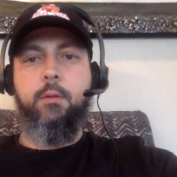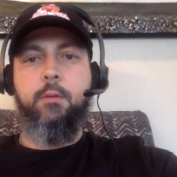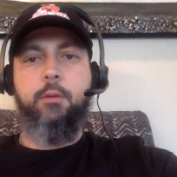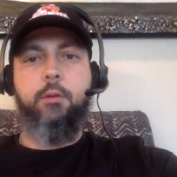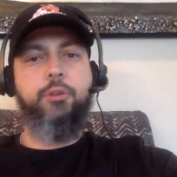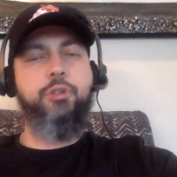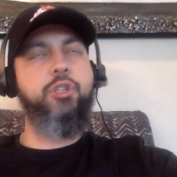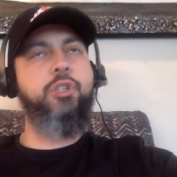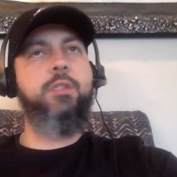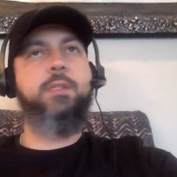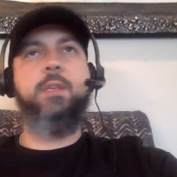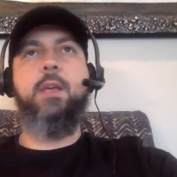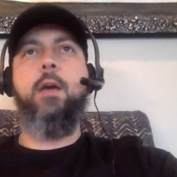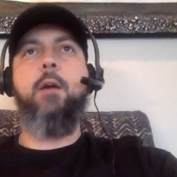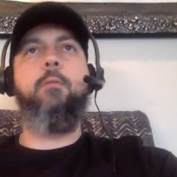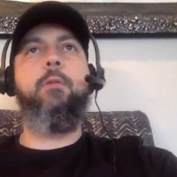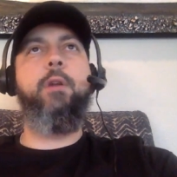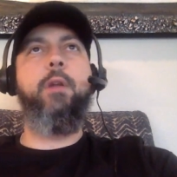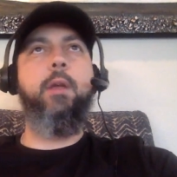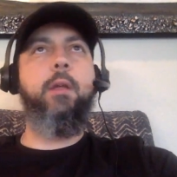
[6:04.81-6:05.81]
Don't just say
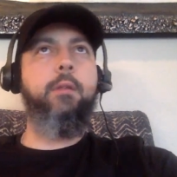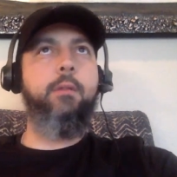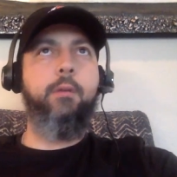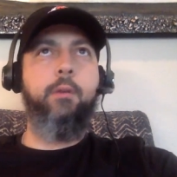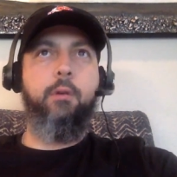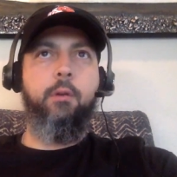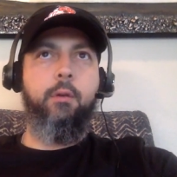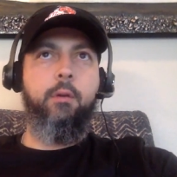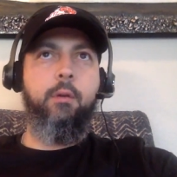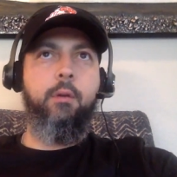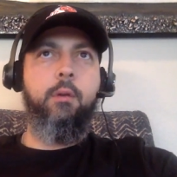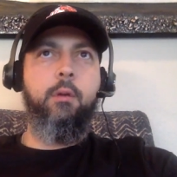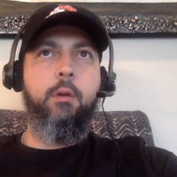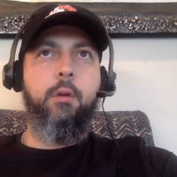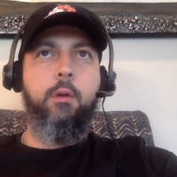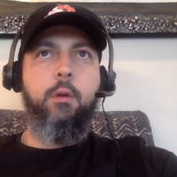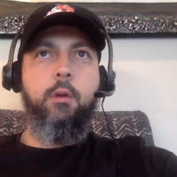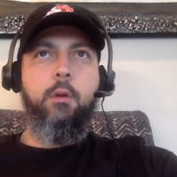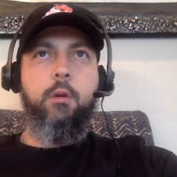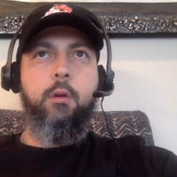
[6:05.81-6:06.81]
I want to intern
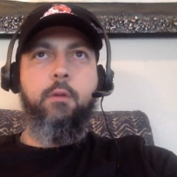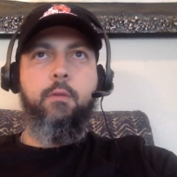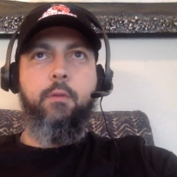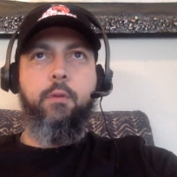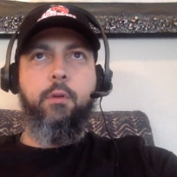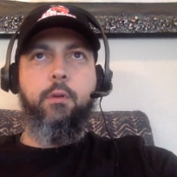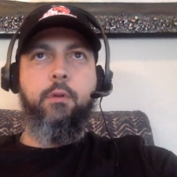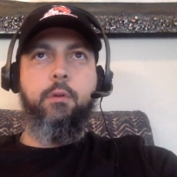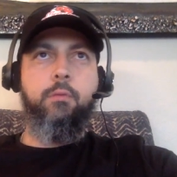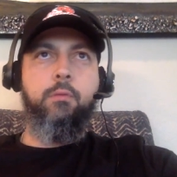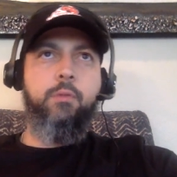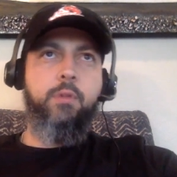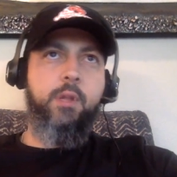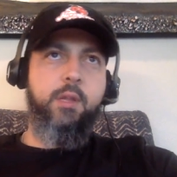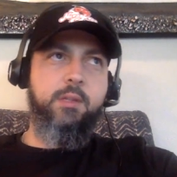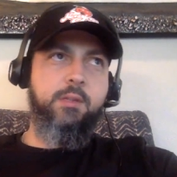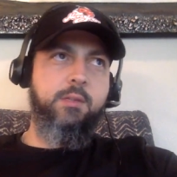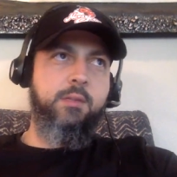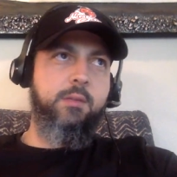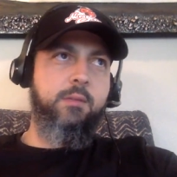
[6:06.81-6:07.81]
for you.
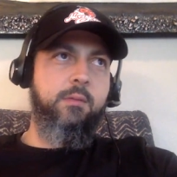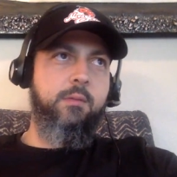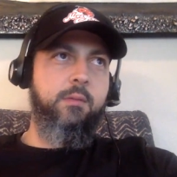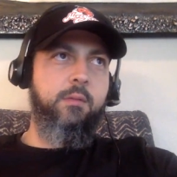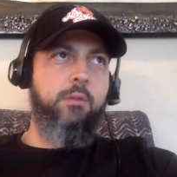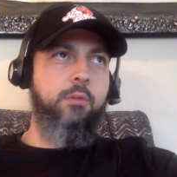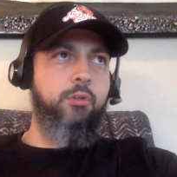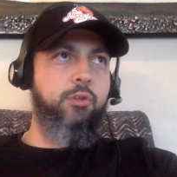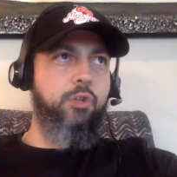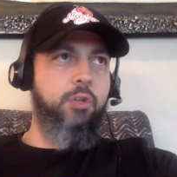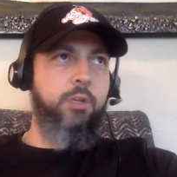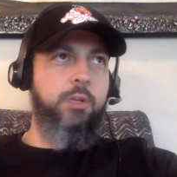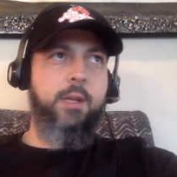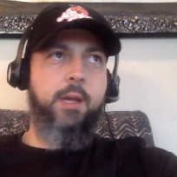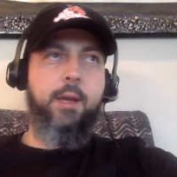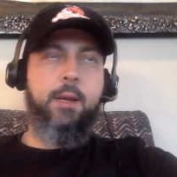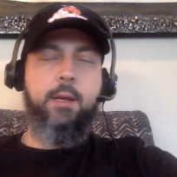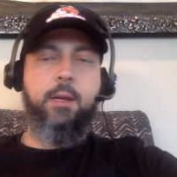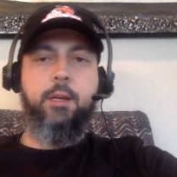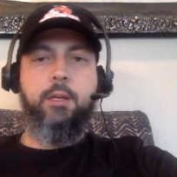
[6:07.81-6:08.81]
That's usually
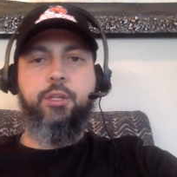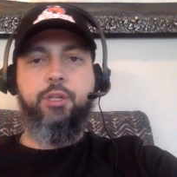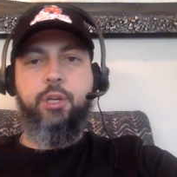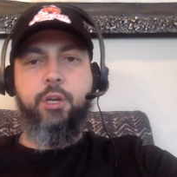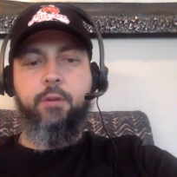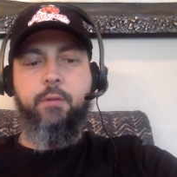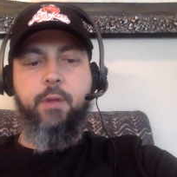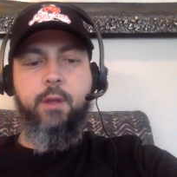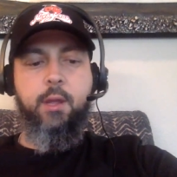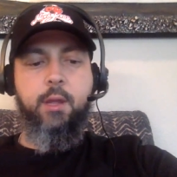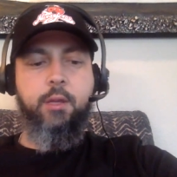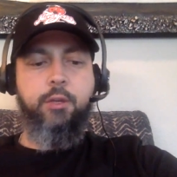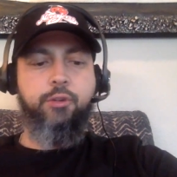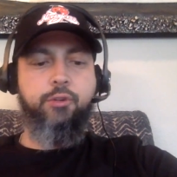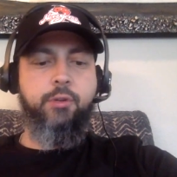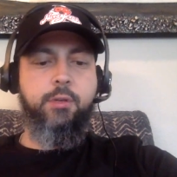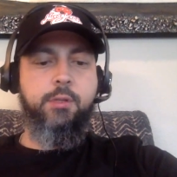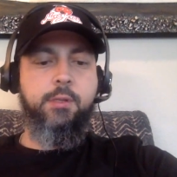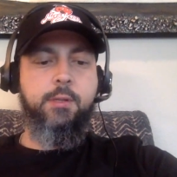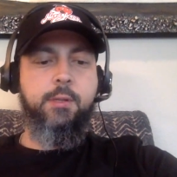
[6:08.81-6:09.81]
not going to generate
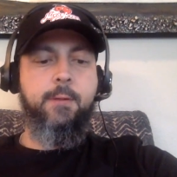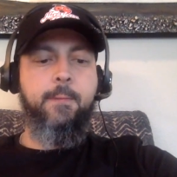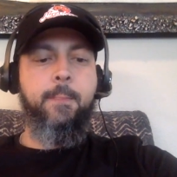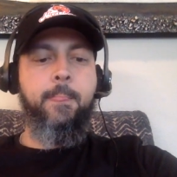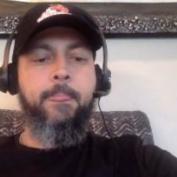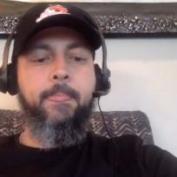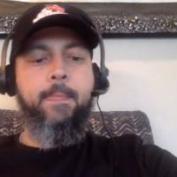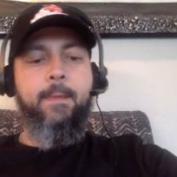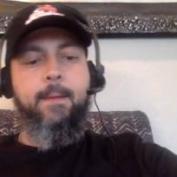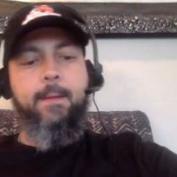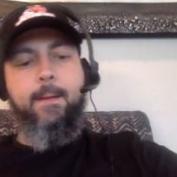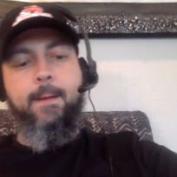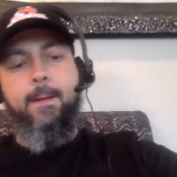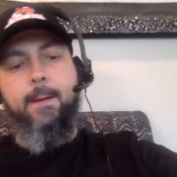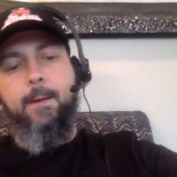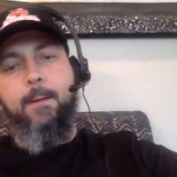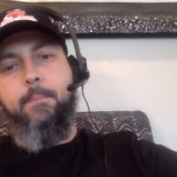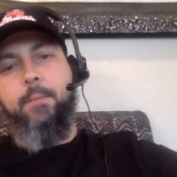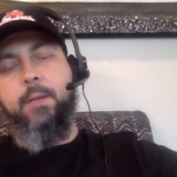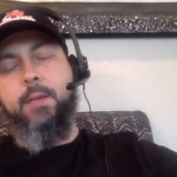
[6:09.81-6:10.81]
interest,
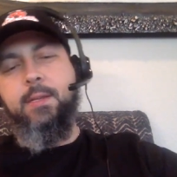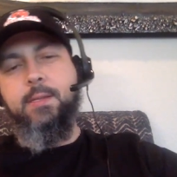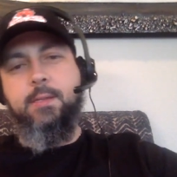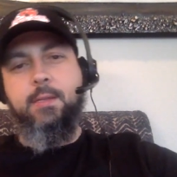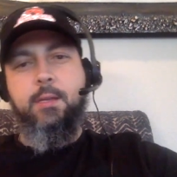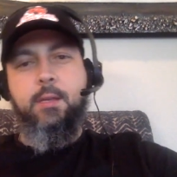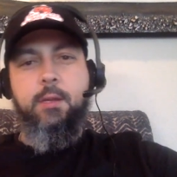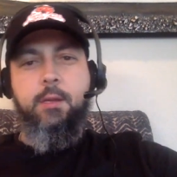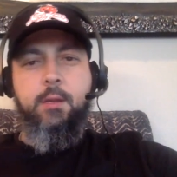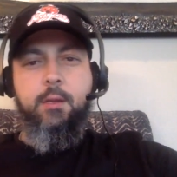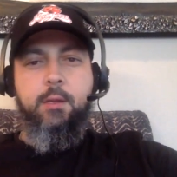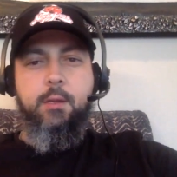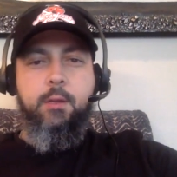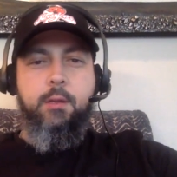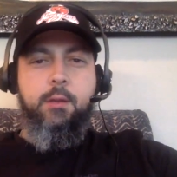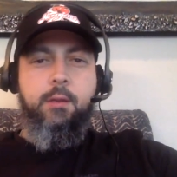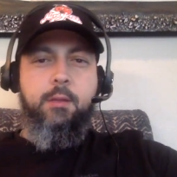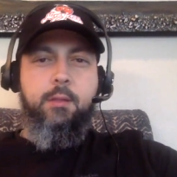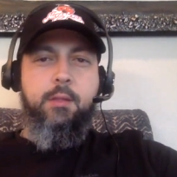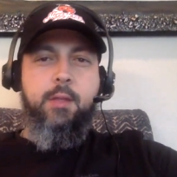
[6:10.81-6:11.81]
uh, because
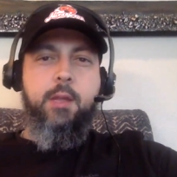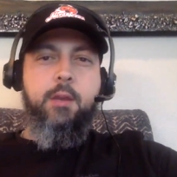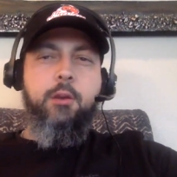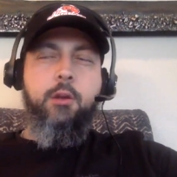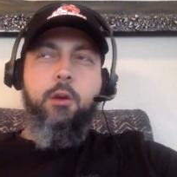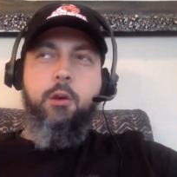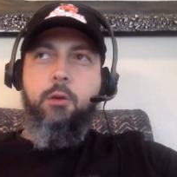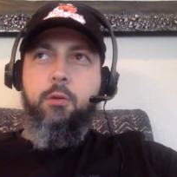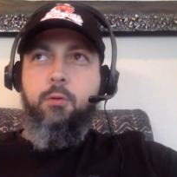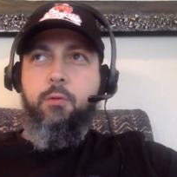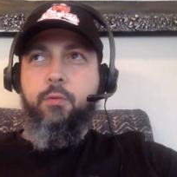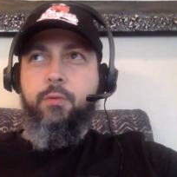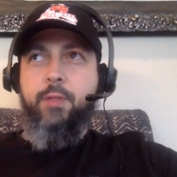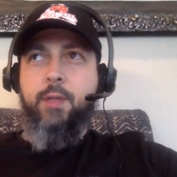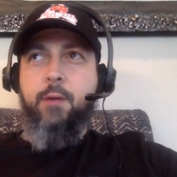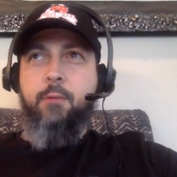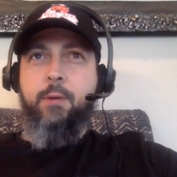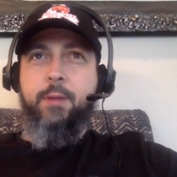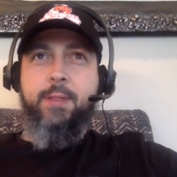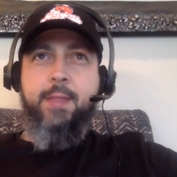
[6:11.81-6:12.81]
they know
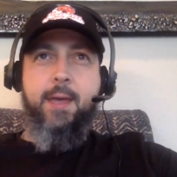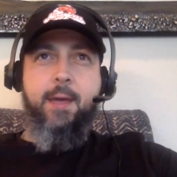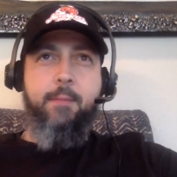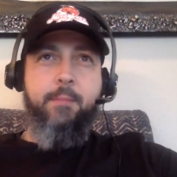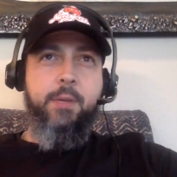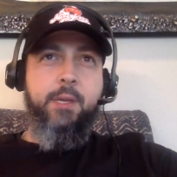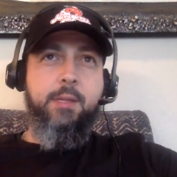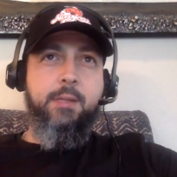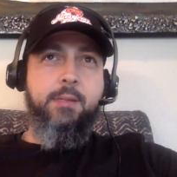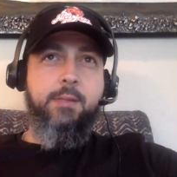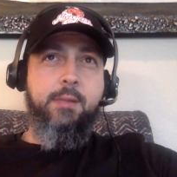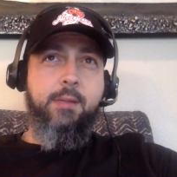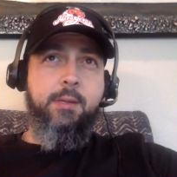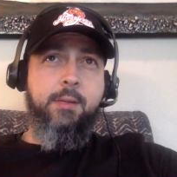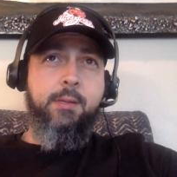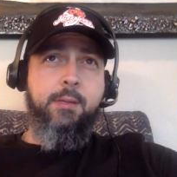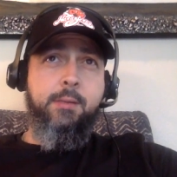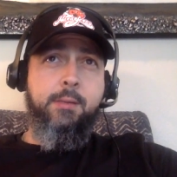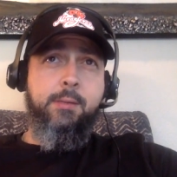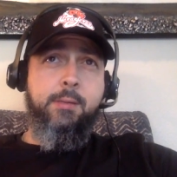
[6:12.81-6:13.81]
that what that means
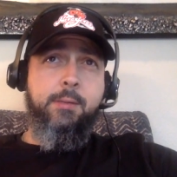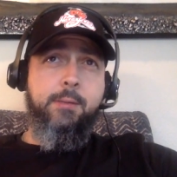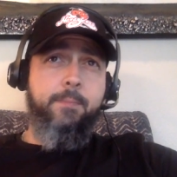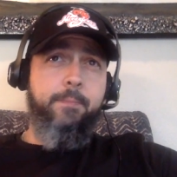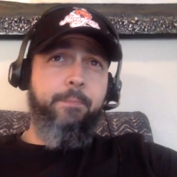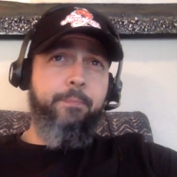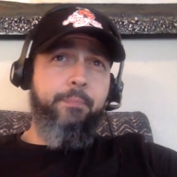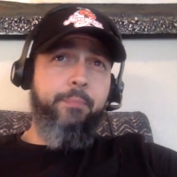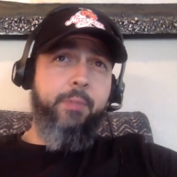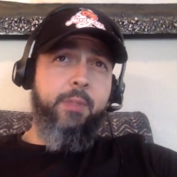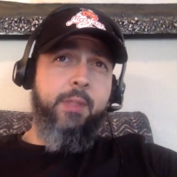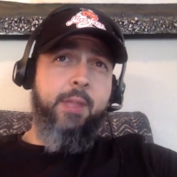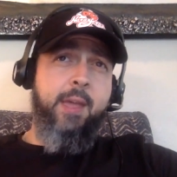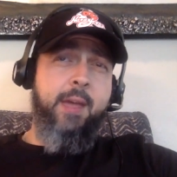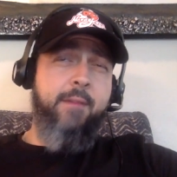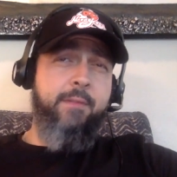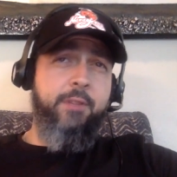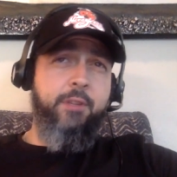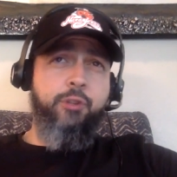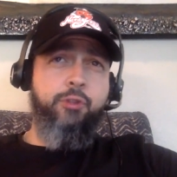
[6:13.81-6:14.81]
is they
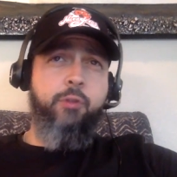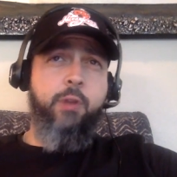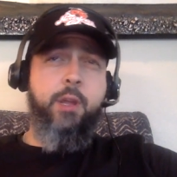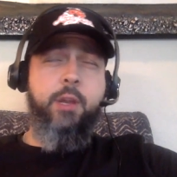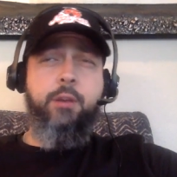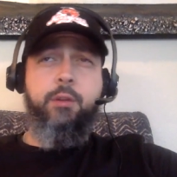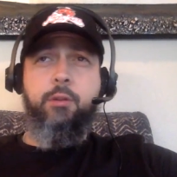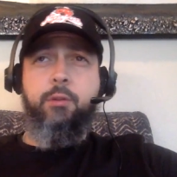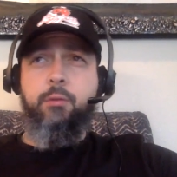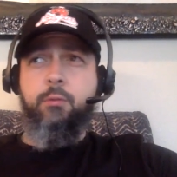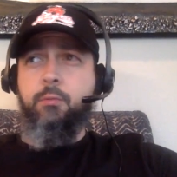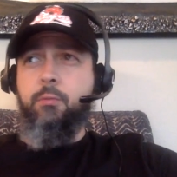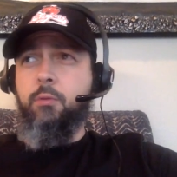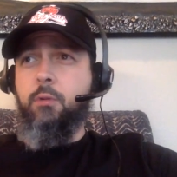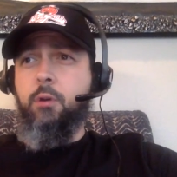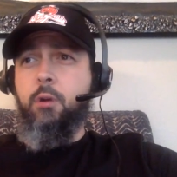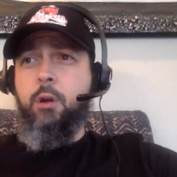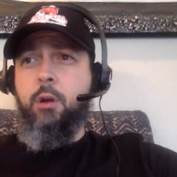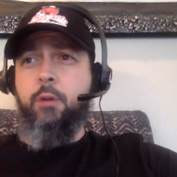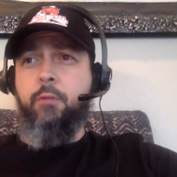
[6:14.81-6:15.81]
have to train you
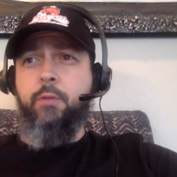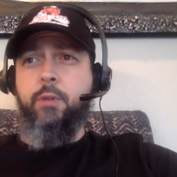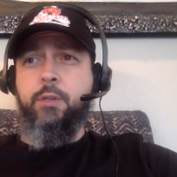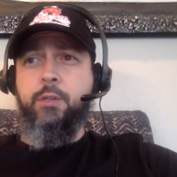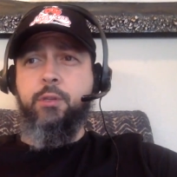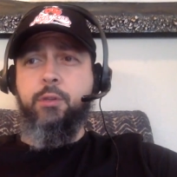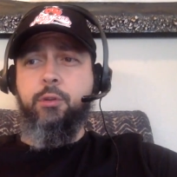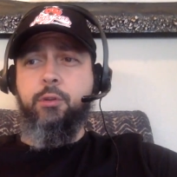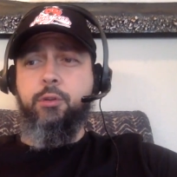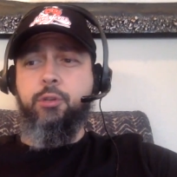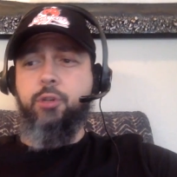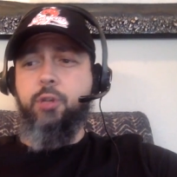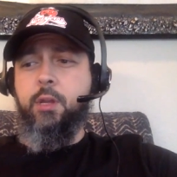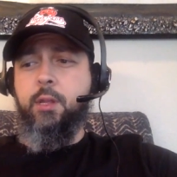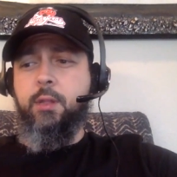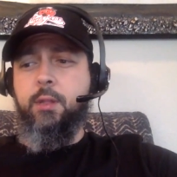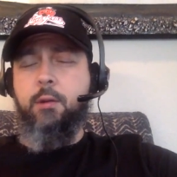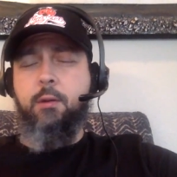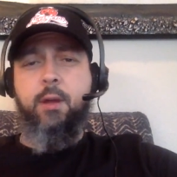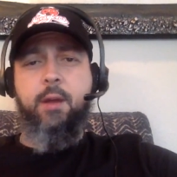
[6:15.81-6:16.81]
on research
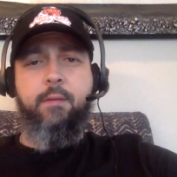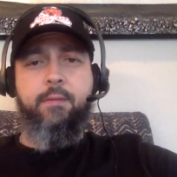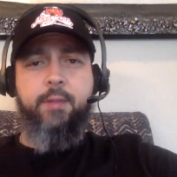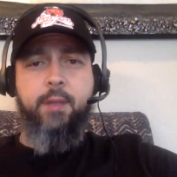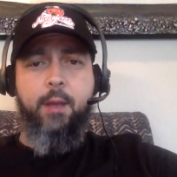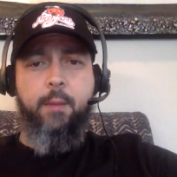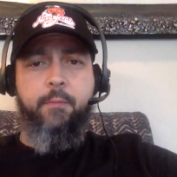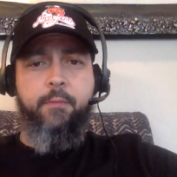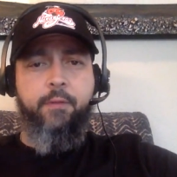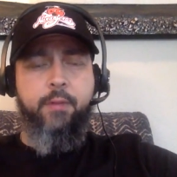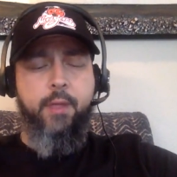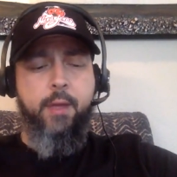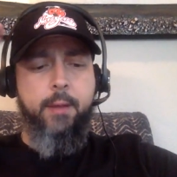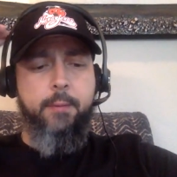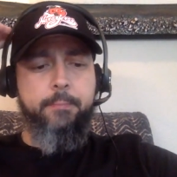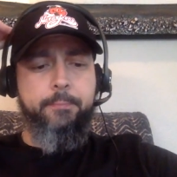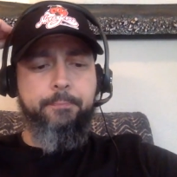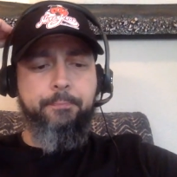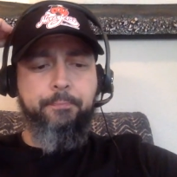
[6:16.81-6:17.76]
and they don't have time for that.